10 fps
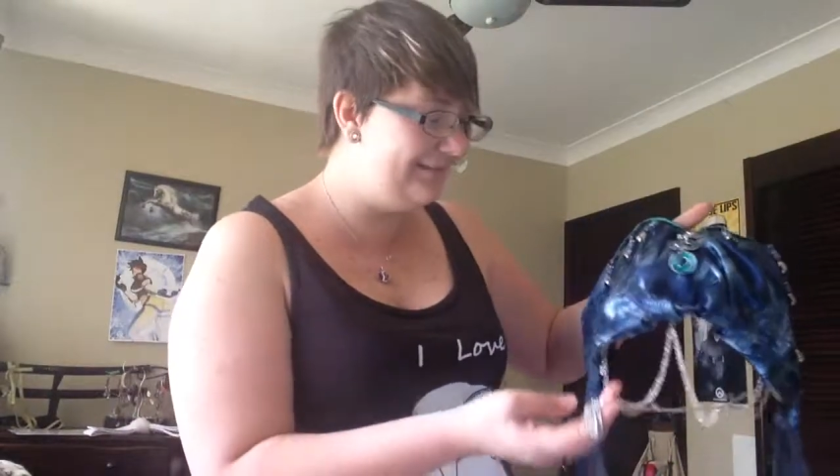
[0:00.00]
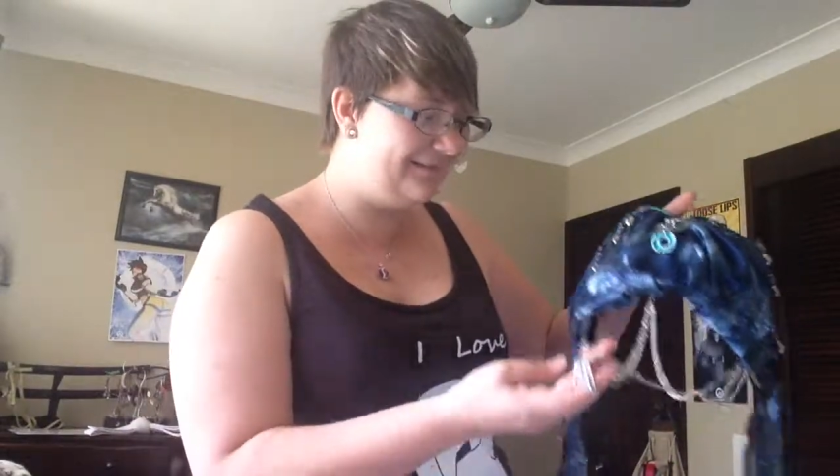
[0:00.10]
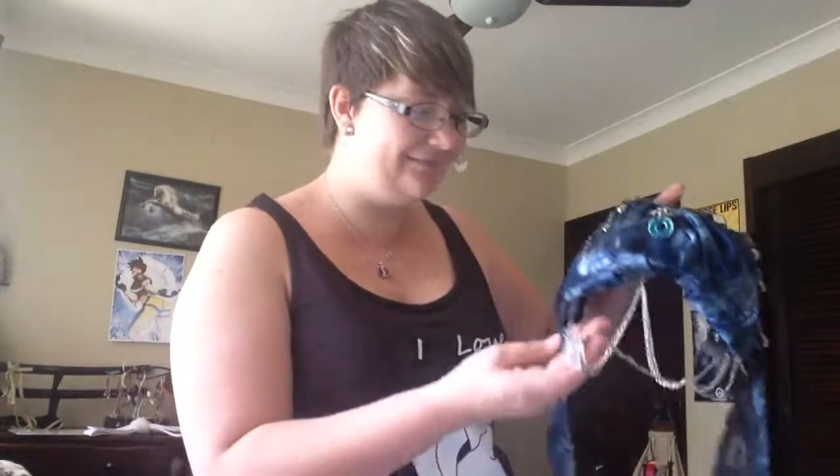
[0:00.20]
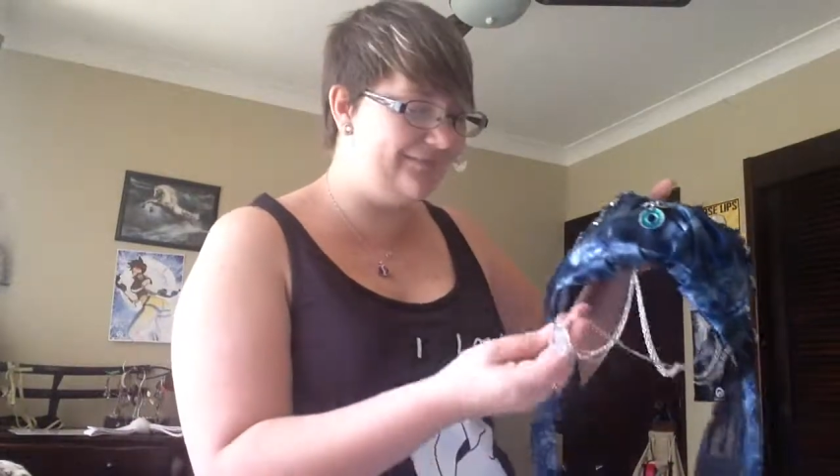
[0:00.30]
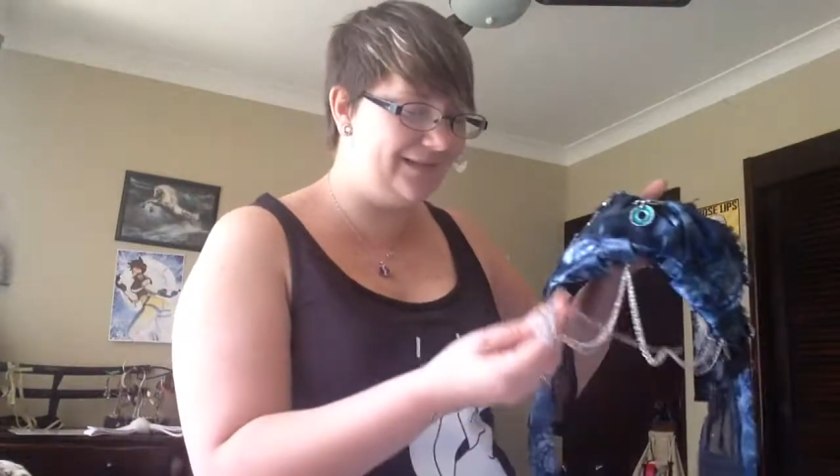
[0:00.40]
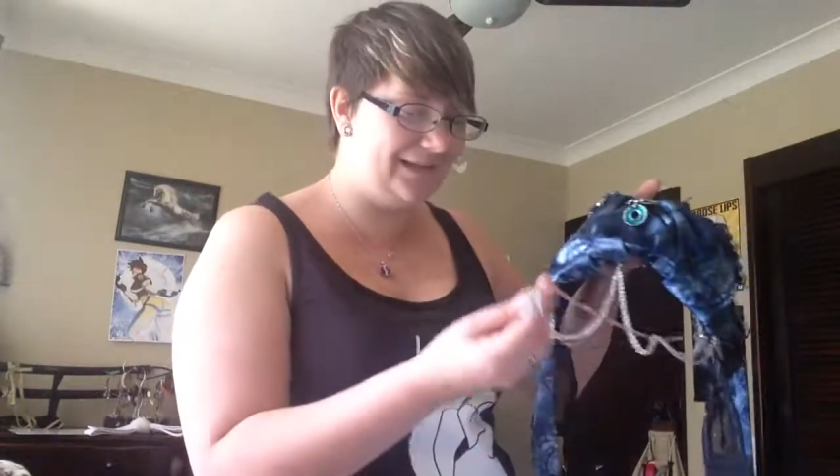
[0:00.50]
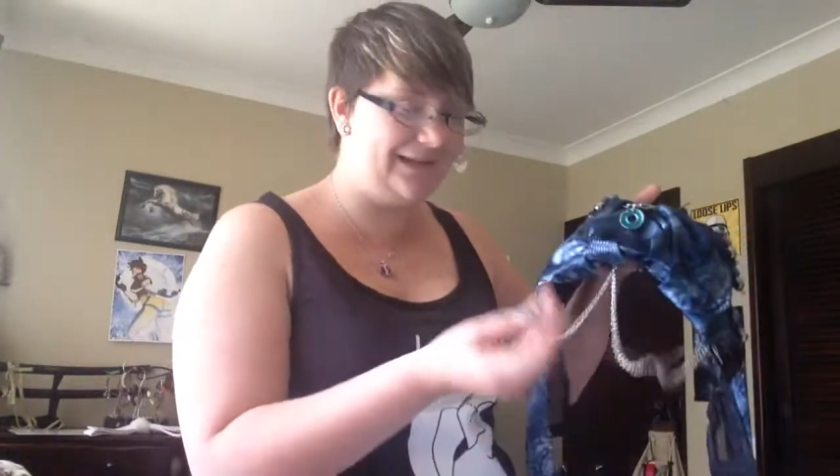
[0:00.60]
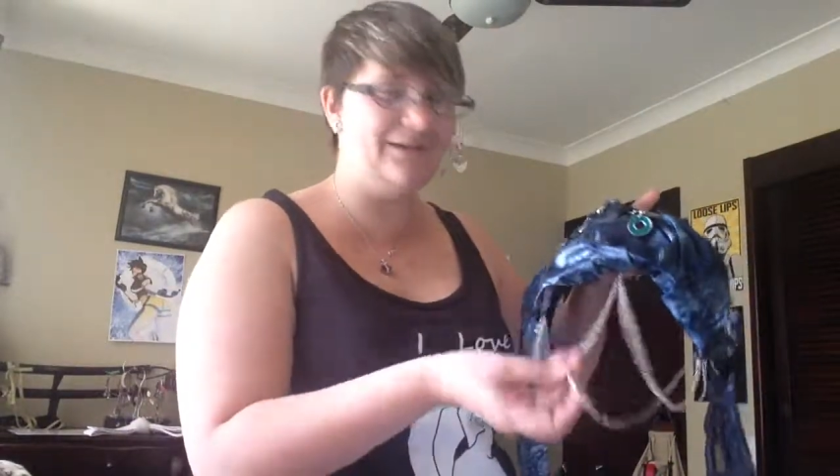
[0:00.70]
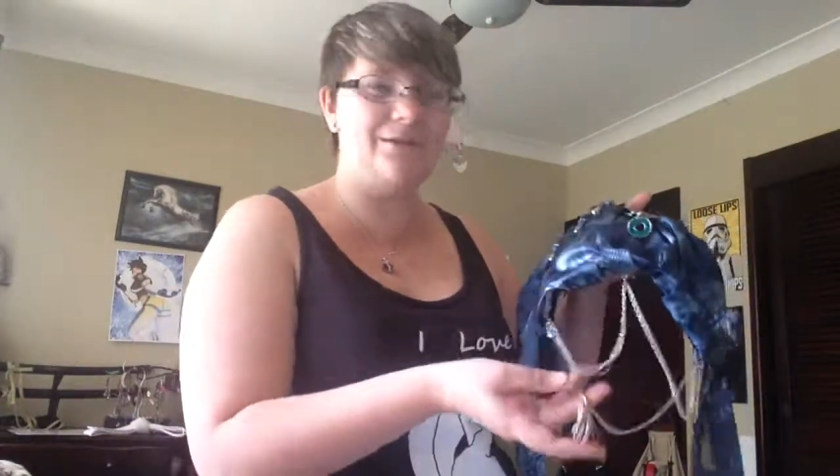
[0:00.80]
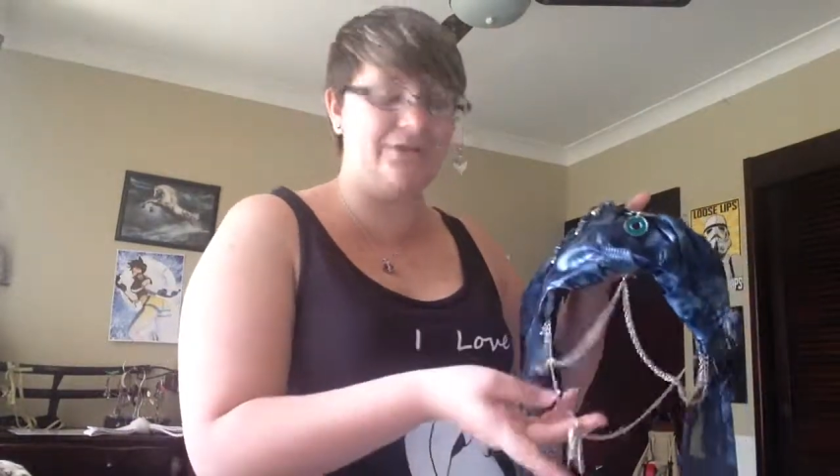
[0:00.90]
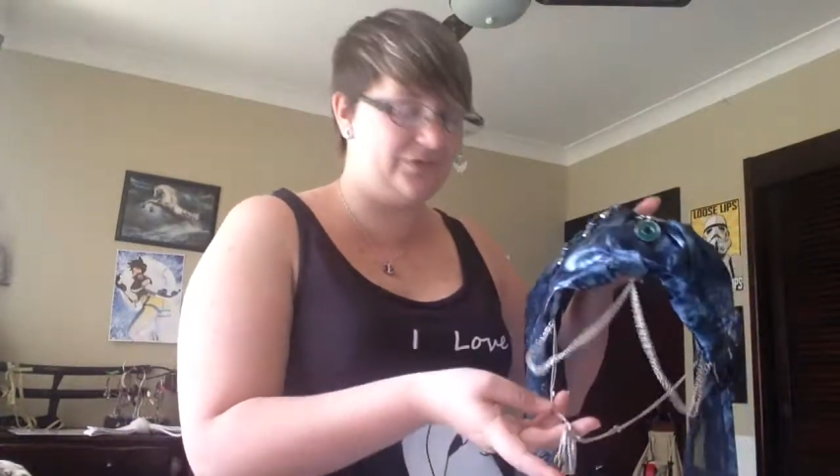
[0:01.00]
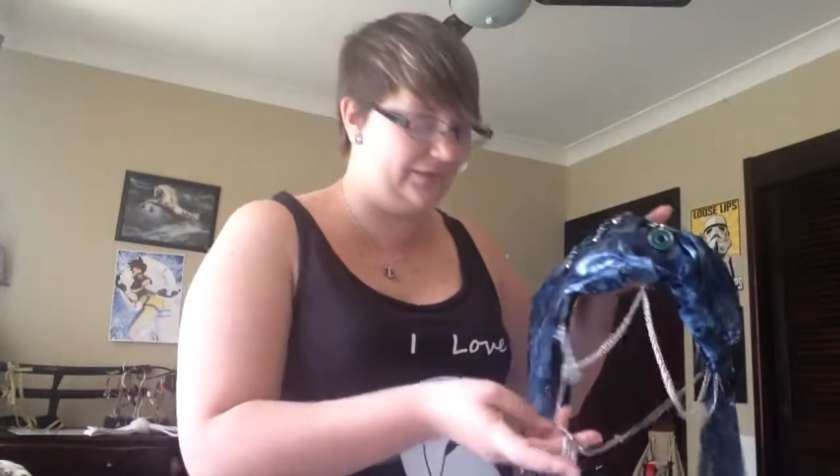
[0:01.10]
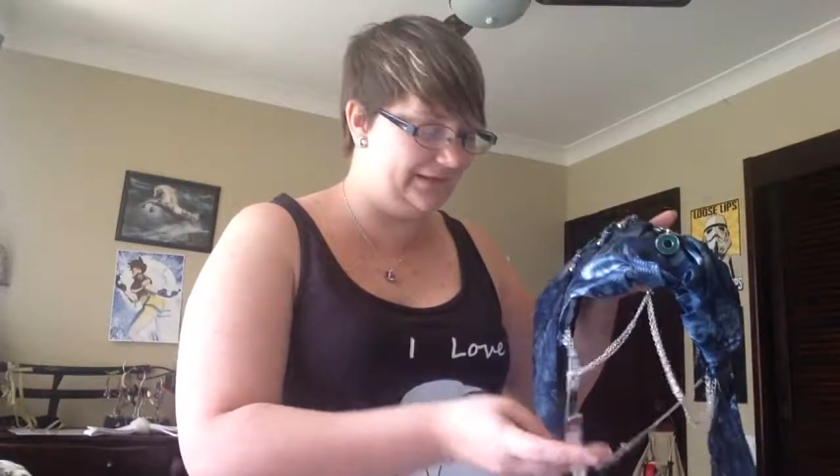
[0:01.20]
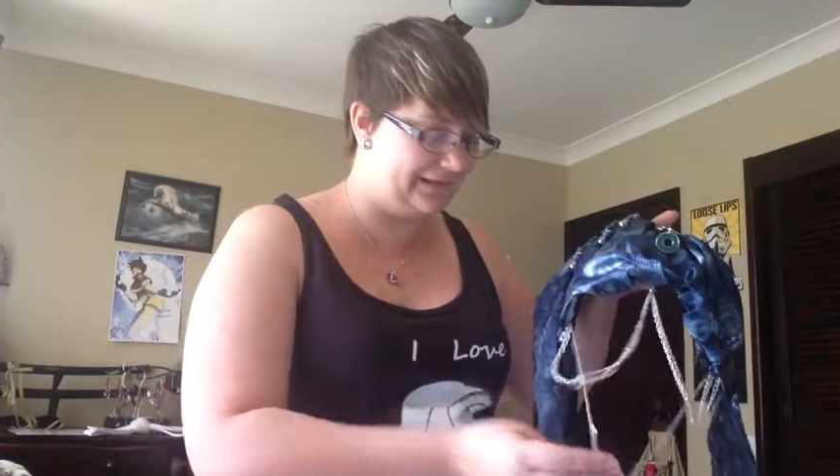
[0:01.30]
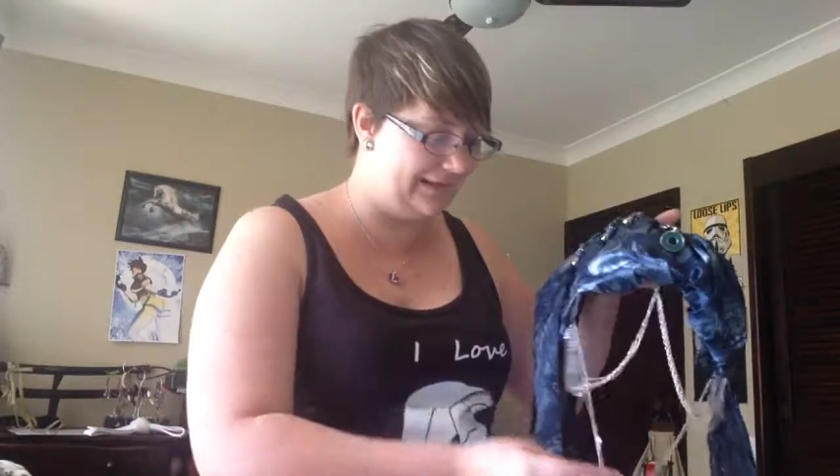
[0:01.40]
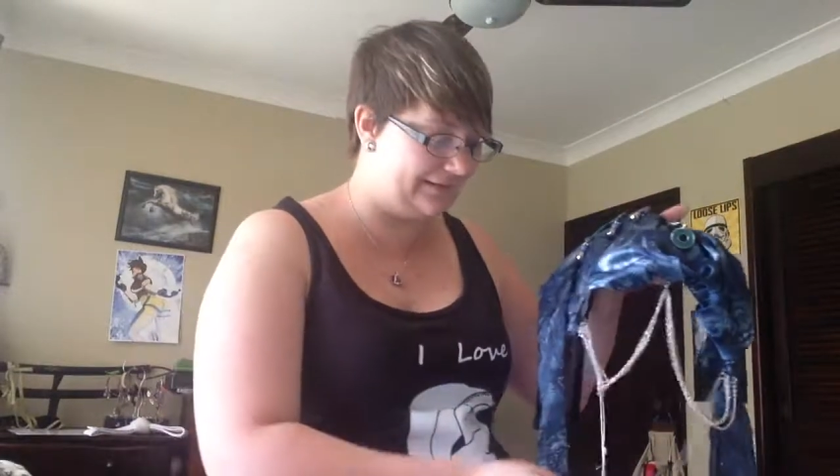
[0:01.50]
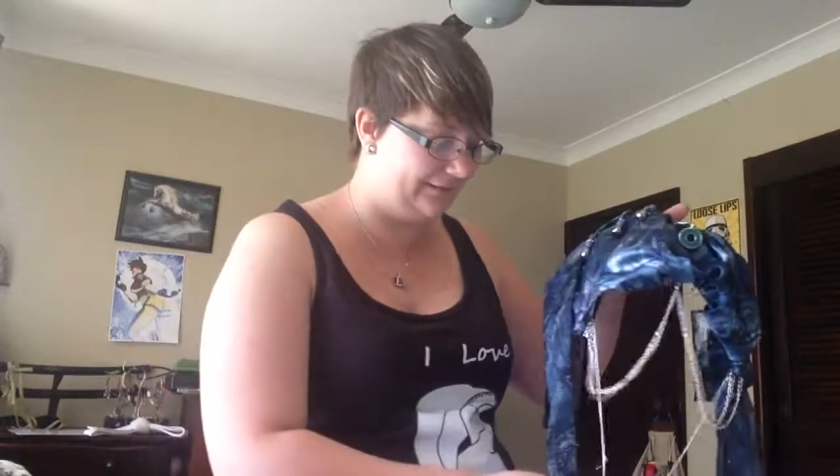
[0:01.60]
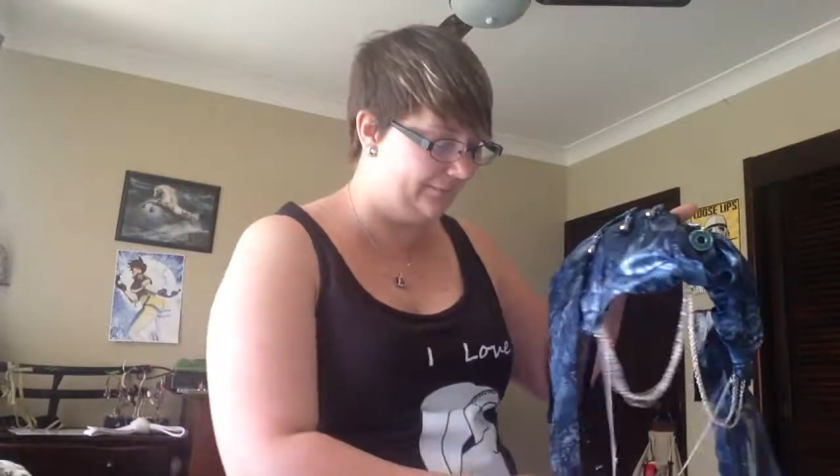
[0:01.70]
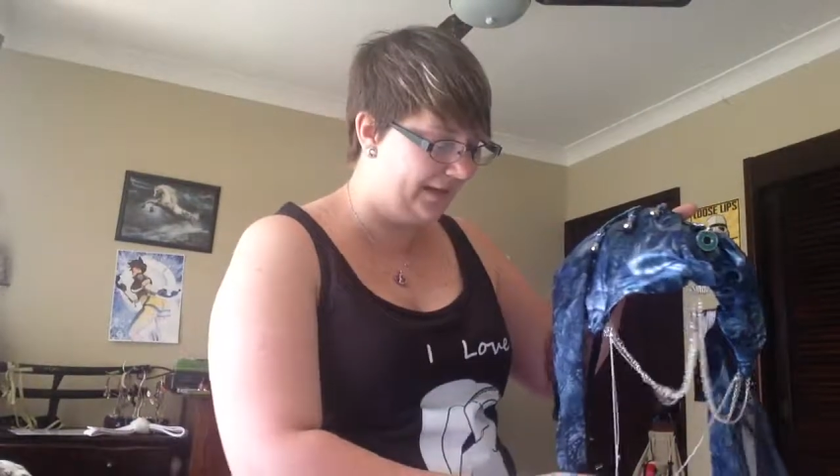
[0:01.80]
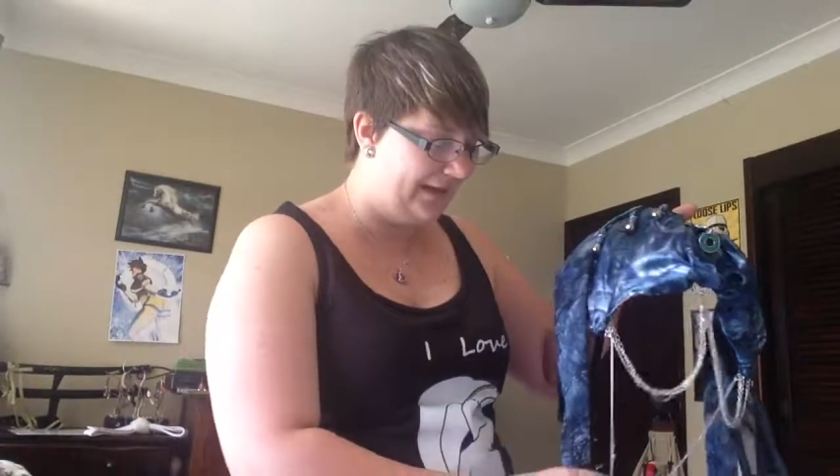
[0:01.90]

on with the Twi'lek Dancer.